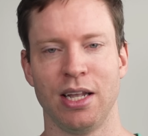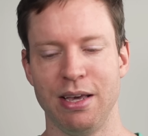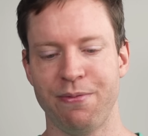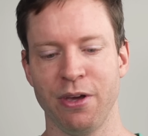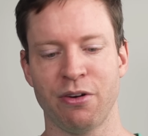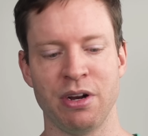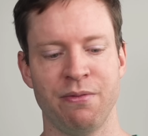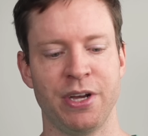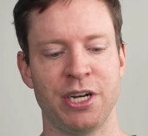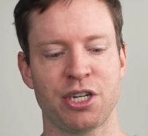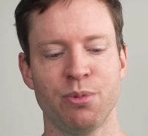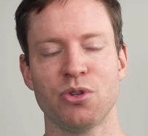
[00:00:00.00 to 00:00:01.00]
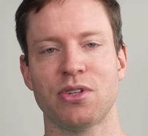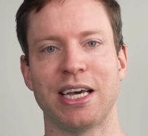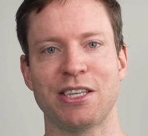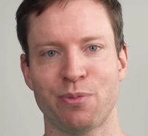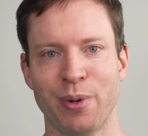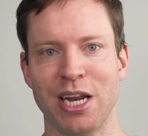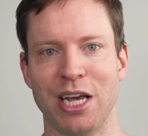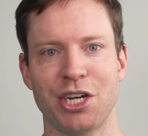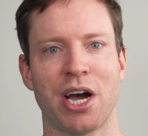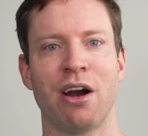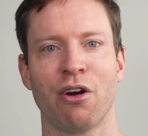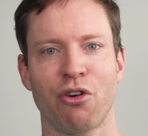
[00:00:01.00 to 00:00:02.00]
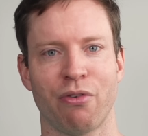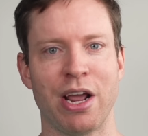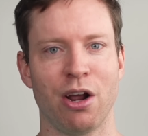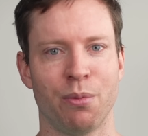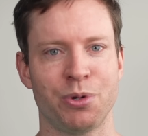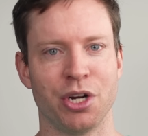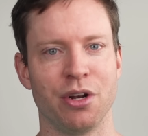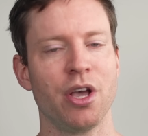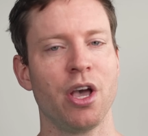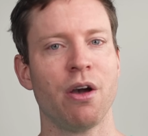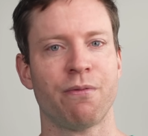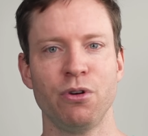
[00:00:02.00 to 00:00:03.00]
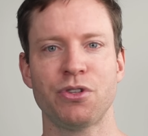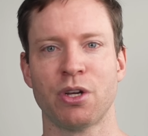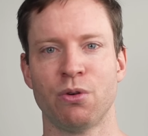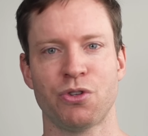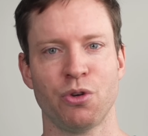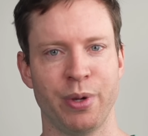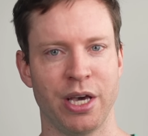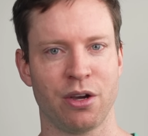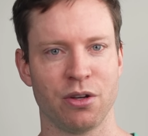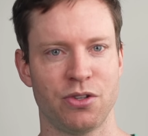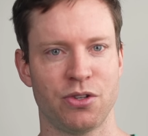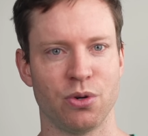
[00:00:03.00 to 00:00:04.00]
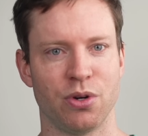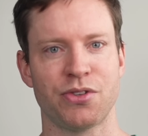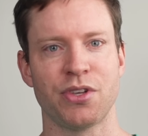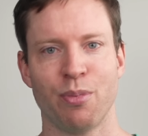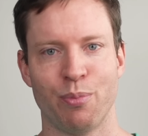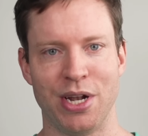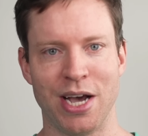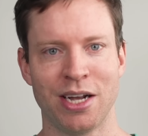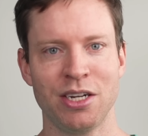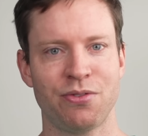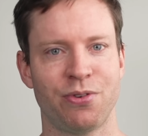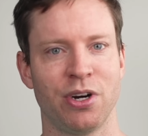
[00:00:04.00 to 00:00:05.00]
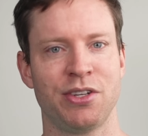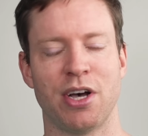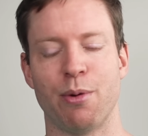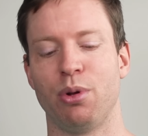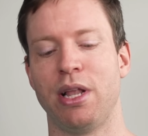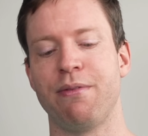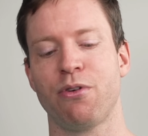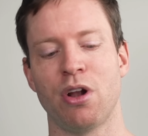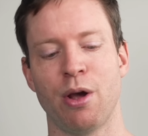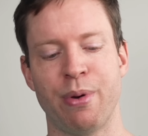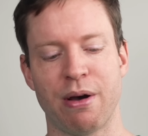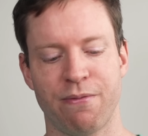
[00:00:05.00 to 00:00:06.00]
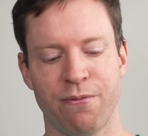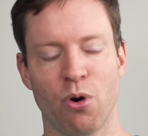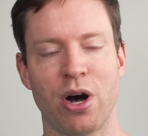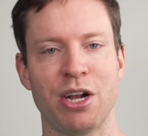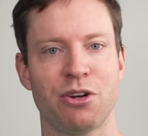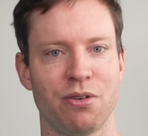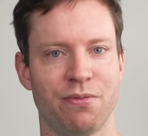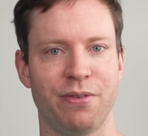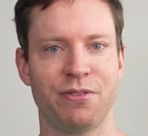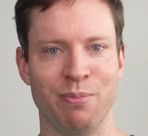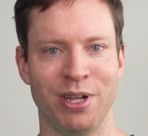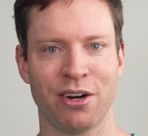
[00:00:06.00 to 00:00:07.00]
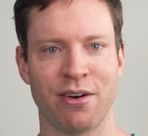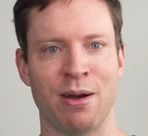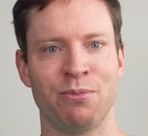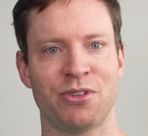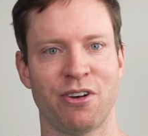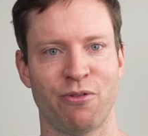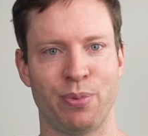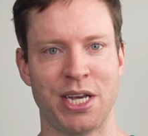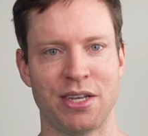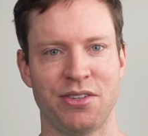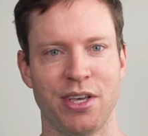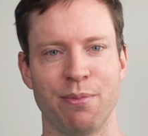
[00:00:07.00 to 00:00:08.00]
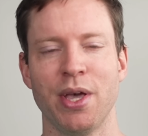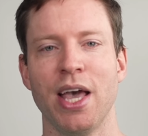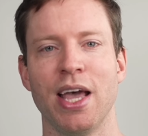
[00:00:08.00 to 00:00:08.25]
Leafy green vegetables like spinach are a great option. Fruits can also be a good source. Bananas, for example, have got about 450 milligrams of potassium.